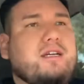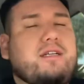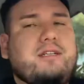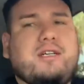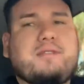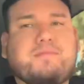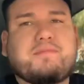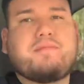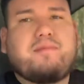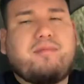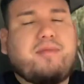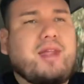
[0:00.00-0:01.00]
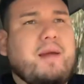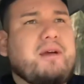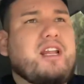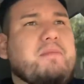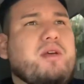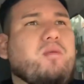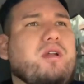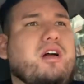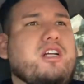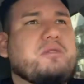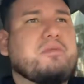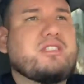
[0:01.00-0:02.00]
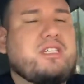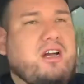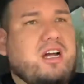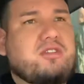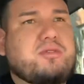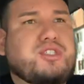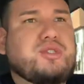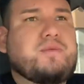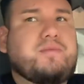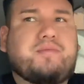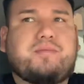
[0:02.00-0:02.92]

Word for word: Look, I'm gonna be one hundred percent honest with you.